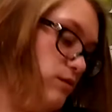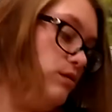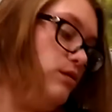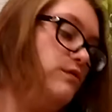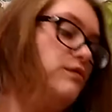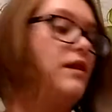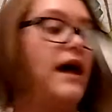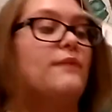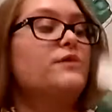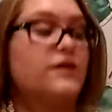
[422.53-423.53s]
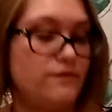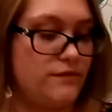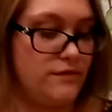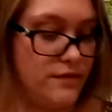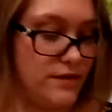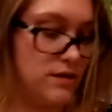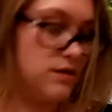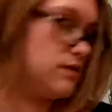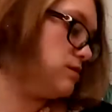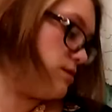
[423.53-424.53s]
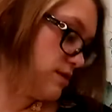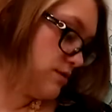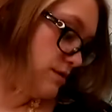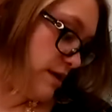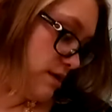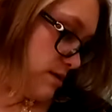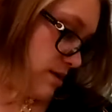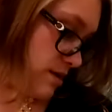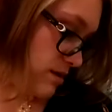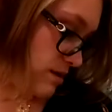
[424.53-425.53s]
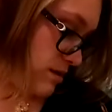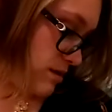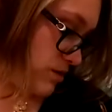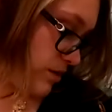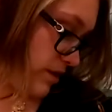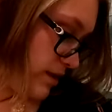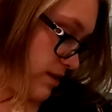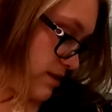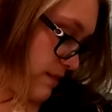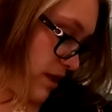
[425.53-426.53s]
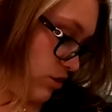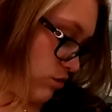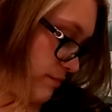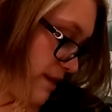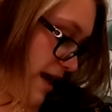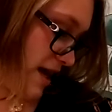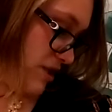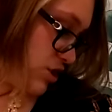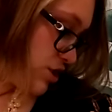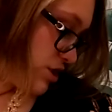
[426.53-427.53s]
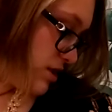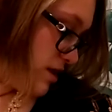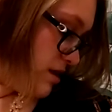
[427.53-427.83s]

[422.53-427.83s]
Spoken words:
Grove Collaborative. See what the back says. Toilets meet your match.